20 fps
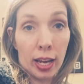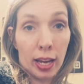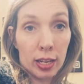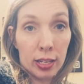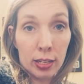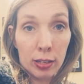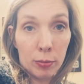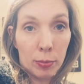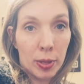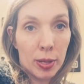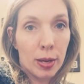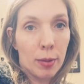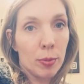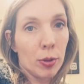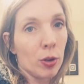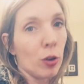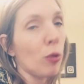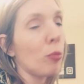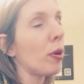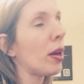Andy will be
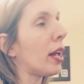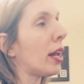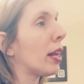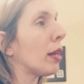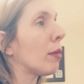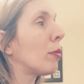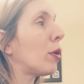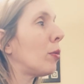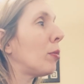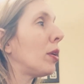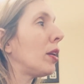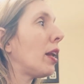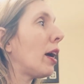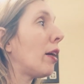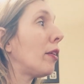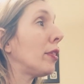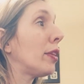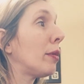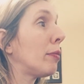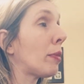coming home any moment
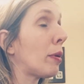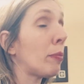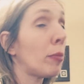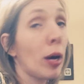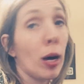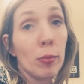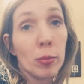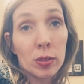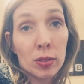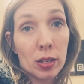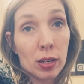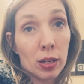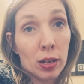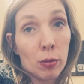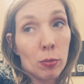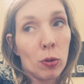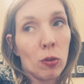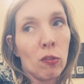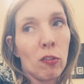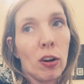now. And then my mom is going to
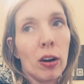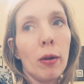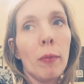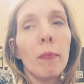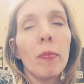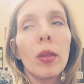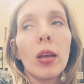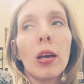come over.